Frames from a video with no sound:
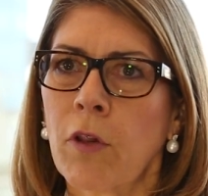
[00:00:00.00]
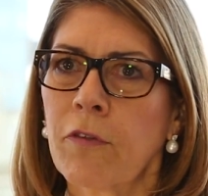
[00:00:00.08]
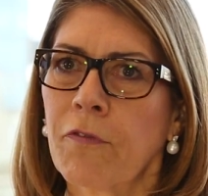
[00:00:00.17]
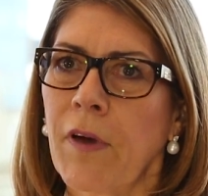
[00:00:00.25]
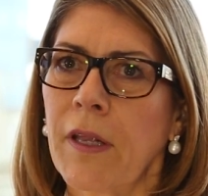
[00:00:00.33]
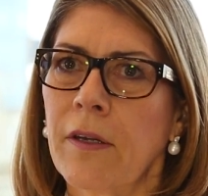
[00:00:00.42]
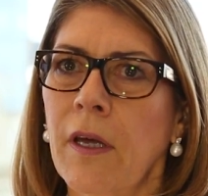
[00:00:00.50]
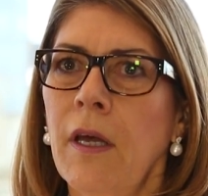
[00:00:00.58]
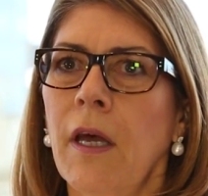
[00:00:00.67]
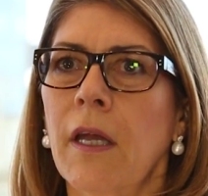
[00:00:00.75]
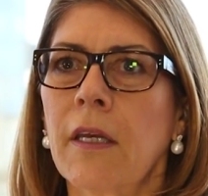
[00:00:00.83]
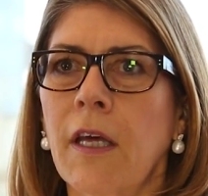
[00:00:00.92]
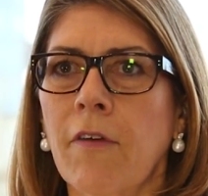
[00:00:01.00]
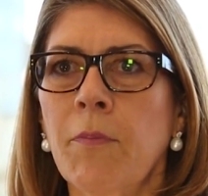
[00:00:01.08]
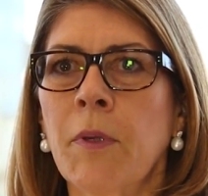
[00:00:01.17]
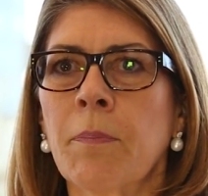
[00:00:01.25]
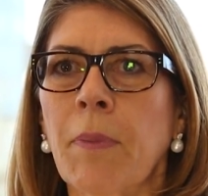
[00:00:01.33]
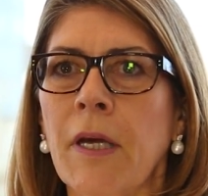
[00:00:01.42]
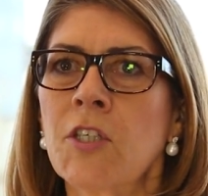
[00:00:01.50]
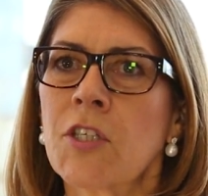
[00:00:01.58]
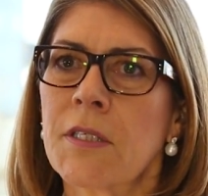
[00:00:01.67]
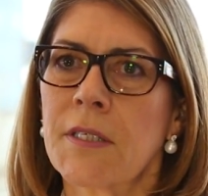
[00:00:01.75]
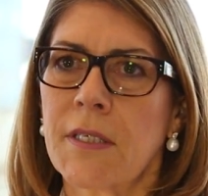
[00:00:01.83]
wealth fund and government pension